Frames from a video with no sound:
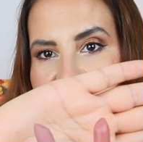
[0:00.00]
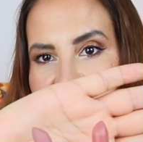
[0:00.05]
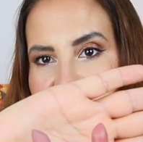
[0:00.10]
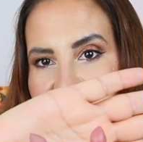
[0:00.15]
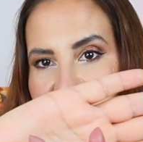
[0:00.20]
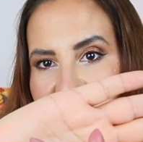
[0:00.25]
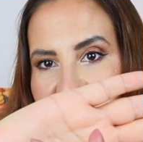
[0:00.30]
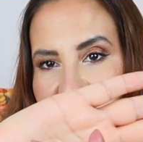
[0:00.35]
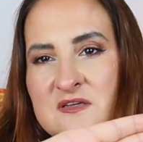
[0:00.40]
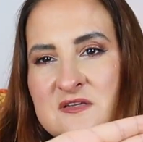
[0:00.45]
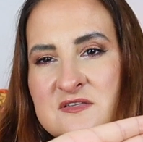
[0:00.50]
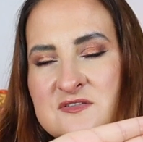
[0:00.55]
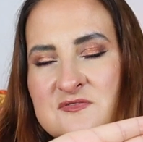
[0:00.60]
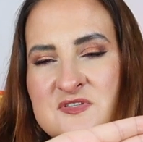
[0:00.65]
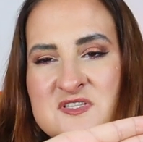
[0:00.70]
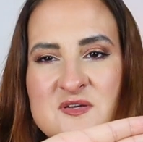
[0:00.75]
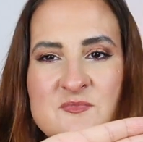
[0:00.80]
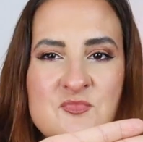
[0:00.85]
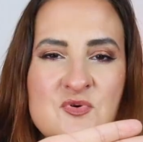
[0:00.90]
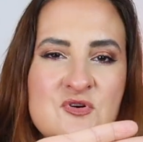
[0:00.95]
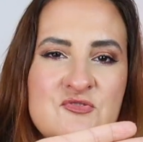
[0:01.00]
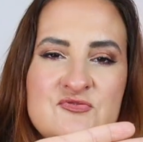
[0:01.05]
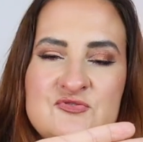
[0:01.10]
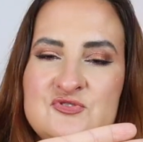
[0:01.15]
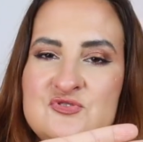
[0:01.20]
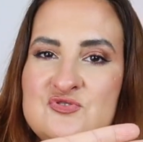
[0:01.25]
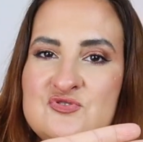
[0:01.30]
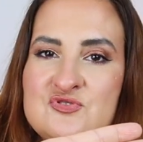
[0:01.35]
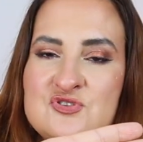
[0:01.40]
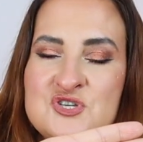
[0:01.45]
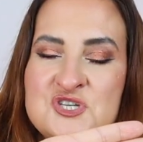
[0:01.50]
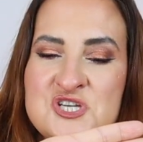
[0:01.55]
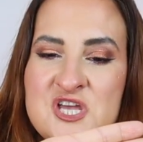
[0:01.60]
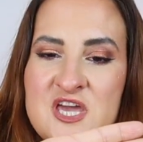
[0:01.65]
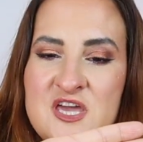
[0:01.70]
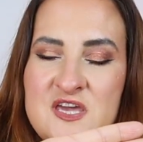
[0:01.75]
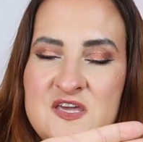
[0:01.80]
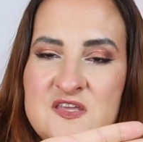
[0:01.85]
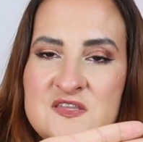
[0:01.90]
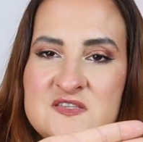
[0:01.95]
Teddy. So these are both nude
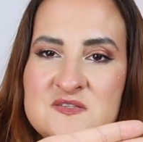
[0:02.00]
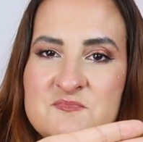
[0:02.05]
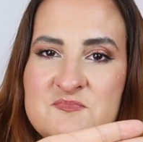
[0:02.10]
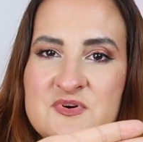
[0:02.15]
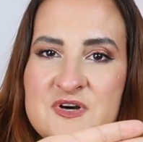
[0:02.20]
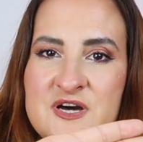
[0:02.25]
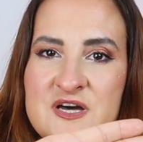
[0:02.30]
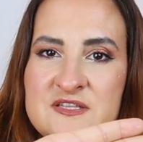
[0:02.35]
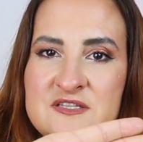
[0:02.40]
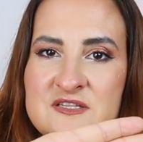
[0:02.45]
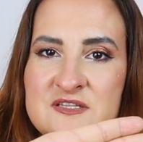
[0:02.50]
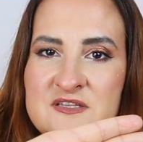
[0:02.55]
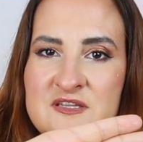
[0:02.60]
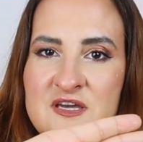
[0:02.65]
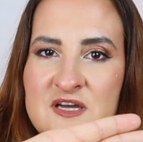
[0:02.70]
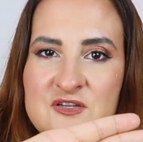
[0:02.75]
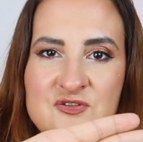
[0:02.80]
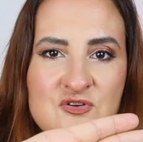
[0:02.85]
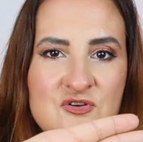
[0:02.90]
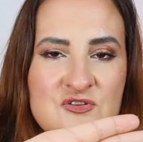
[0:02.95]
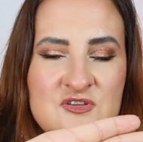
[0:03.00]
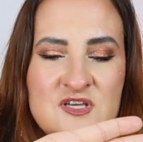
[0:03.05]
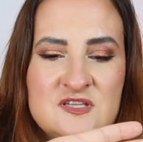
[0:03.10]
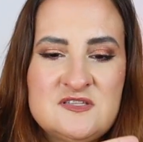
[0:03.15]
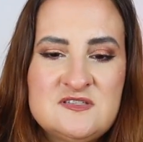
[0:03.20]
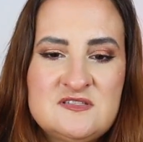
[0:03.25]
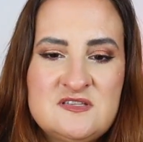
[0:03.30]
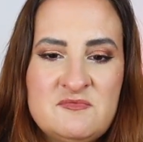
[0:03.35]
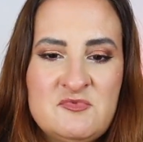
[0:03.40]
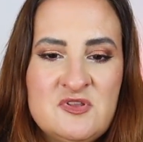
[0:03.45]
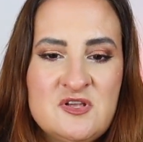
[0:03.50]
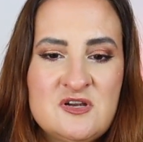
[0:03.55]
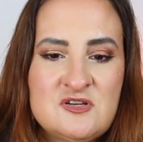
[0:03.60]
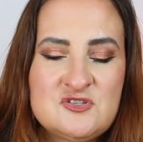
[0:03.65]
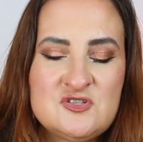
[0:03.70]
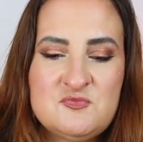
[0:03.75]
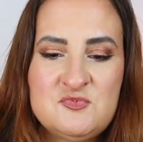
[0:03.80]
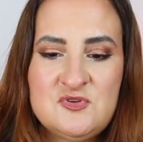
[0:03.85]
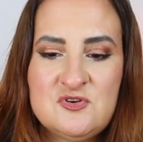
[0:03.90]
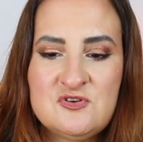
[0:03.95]
shades, but they are not that similar,
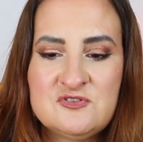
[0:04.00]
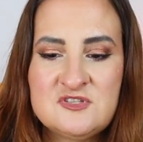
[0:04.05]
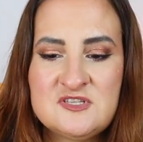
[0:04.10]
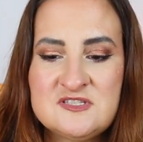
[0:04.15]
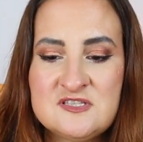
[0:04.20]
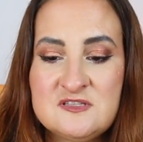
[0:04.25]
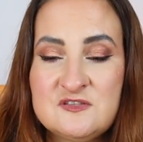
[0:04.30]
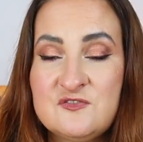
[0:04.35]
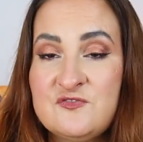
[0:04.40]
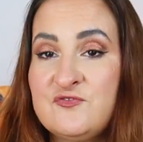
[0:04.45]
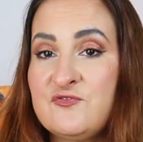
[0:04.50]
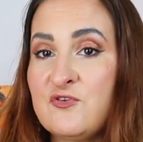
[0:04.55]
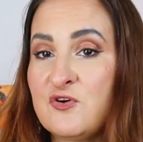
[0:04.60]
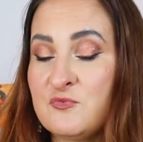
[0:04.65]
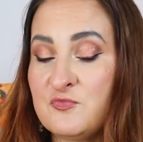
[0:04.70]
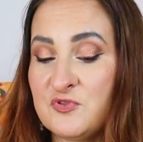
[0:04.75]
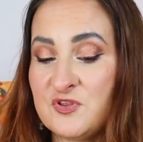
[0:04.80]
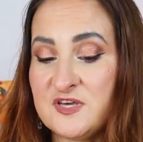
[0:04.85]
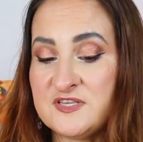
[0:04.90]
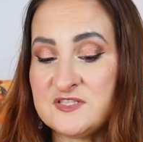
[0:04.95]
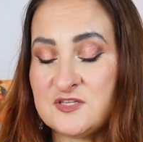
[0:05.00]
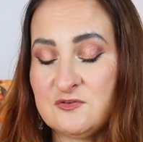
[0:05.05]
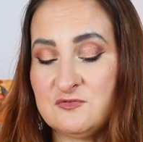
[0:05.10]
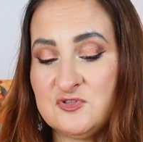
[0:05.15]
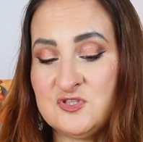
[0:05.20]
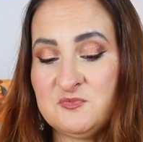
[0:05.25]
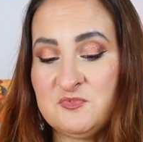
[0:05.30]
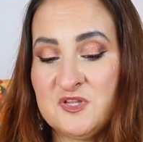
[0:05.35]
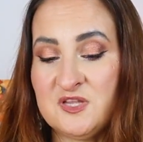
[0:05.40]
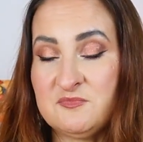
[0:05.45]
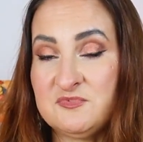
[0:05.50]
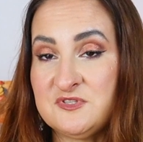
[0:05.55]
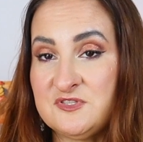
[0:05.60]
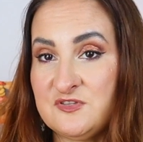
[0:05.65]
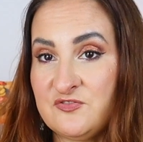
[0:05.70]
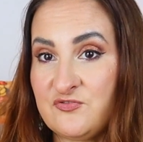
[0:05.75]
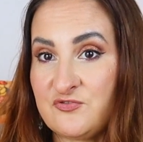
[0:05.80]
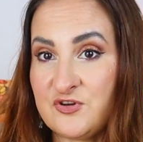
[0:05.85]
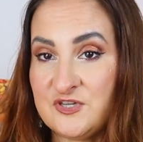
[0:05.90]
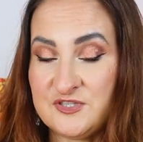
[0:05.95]
to be honest, and the formula is going to be a little bit
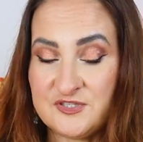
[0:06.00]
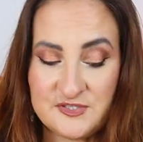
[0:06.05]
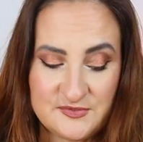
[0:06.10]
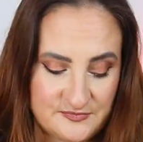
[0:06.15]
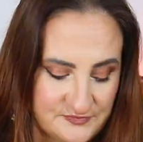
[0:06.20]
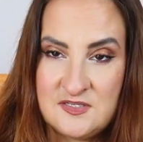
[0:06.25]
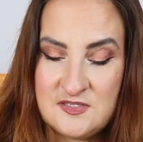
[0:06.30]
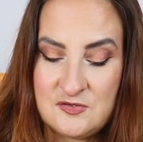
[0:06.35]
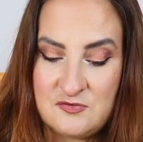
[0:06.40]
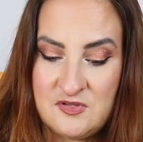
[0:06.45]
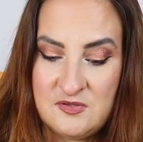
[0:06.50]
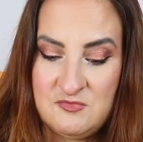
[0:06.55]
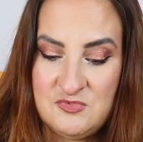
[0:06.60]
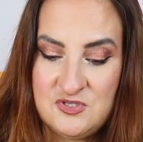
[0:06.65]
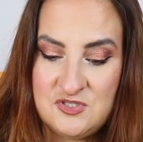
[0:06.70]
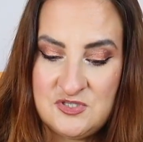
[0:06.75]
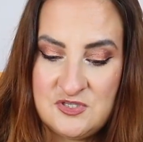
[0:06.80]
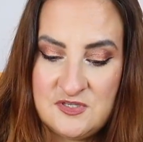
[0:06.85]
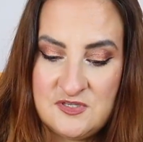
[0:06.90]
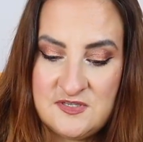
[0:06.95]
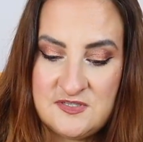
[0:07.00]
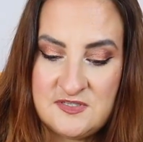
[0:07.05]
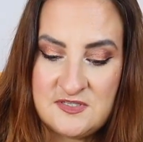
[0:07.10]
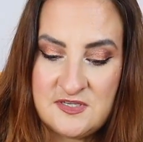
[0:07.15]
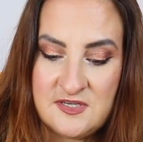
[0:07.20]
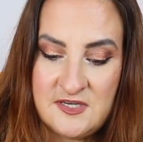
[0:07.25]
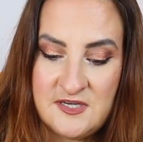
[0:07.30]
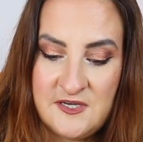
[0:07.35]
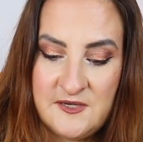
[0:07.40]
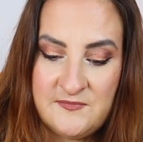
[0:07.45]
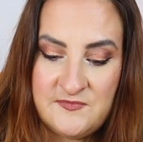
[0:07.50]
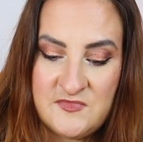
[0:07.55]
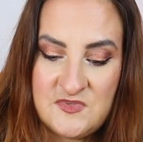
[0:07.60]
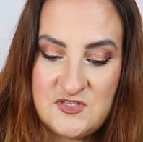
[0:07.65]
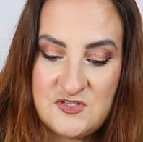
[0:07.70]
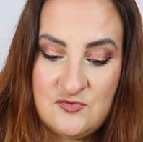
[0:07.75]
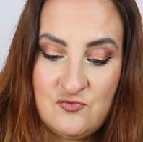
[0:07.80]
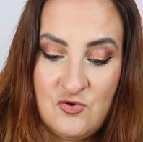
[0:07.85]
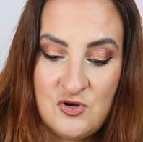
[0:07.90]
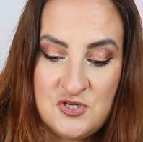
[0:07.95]
different. So let me just
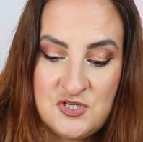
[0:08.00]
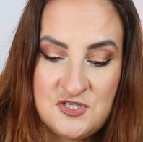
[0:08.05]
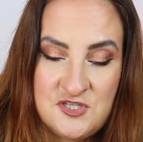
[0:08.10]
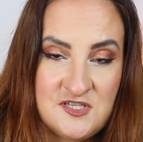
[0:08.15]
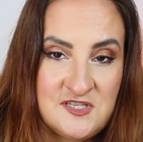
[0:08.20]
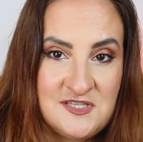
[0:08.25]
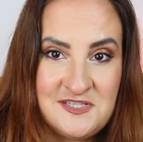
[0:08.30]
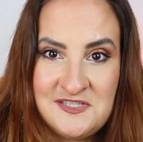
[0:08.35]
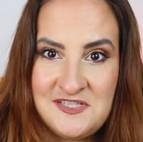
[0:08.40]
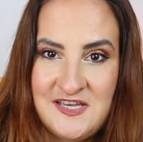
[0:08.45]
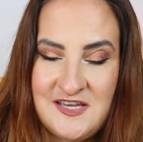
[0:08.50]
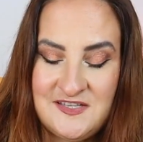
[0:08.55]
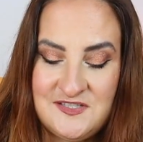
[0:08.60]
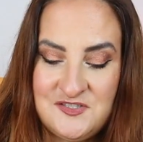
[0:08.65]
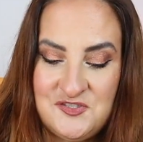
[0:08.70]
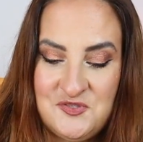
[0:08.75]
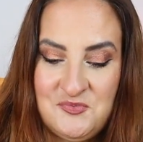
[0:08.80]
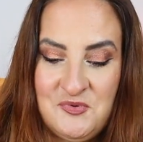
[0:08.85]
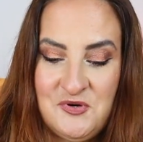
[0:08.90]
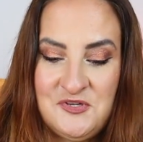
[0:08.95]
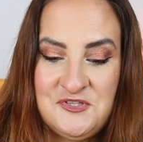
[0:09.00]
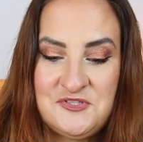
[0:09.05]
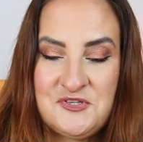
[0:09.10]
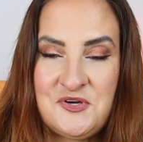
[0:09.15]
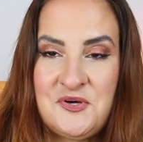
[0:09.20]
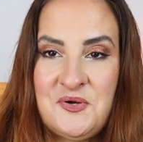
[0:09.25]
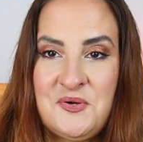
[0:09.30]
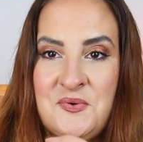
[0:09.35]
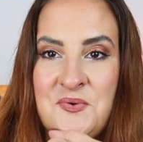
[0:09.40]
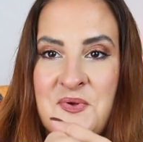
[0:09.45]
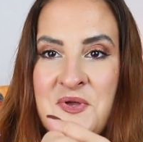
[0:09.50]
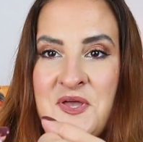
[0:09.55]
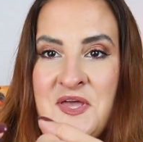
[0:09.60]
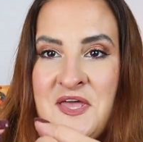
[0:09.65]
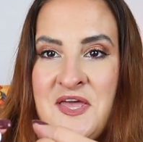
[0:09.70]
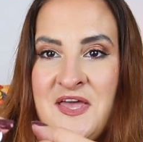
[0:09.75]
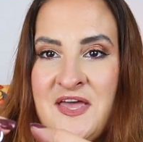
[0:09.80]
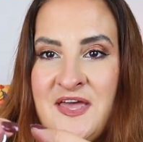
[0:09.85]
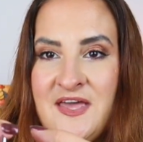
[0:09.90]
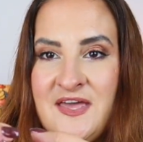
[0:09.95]
swatch this Teddy 2.0,
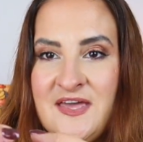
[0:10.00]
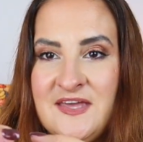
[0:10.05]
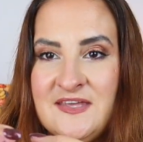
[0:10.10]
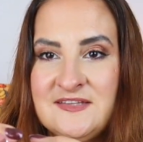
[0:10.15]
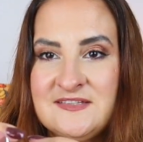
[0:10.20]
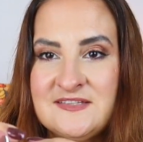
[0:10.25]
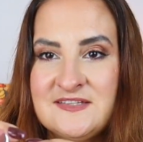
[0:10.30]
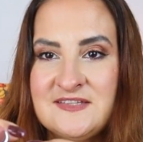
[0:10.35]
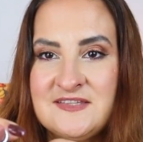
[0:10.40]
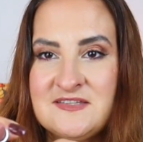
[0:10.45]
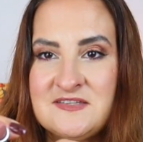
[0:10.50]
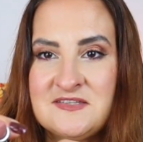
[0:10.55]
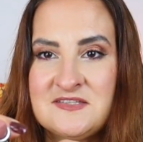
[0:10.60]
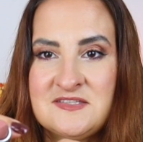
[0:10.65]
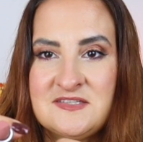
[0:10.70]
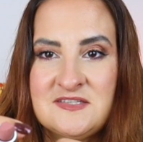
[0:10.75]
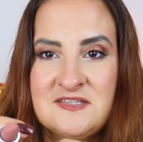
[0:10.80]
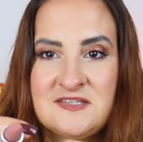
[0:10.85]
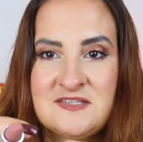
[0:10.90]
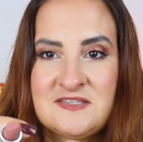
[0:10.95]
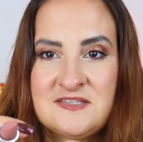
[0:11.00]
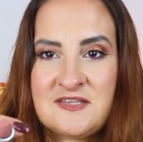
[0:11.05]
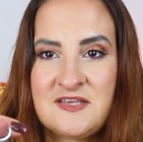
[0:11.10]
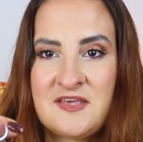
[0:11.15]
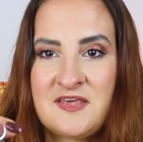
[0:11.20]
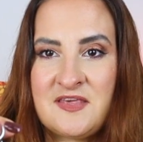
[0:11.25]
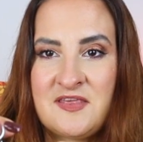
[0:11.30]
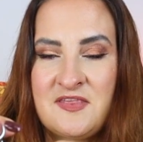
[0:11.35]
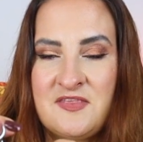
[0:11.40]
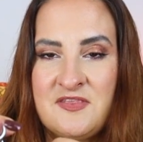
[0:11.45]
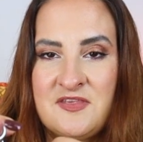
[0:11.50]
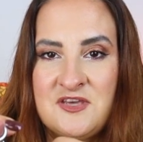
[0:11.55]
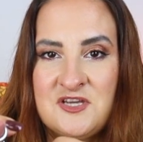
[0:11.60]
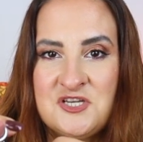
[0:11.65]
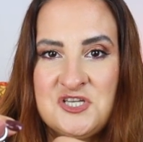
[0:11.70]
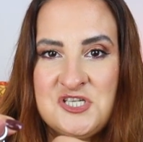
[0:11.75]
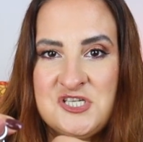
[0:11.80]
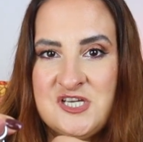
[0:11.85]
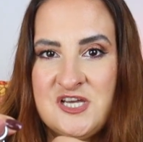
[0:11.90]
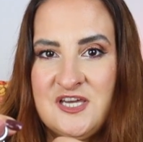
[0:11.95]
and this is the
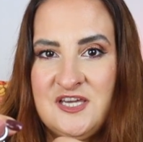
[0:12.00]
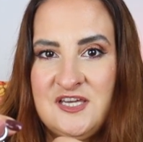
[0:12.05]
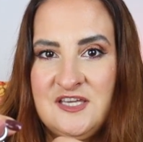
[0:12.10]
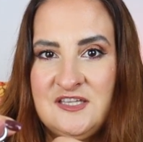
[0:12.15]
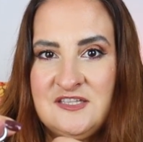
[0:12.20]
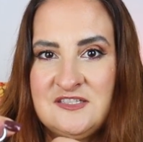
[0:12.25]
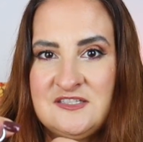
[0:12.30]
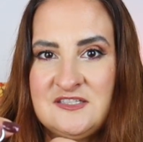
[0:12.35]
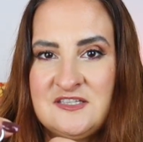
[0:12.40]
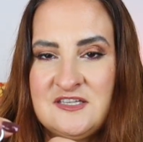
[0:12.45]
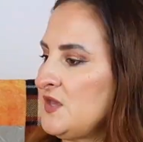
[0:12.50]
shade.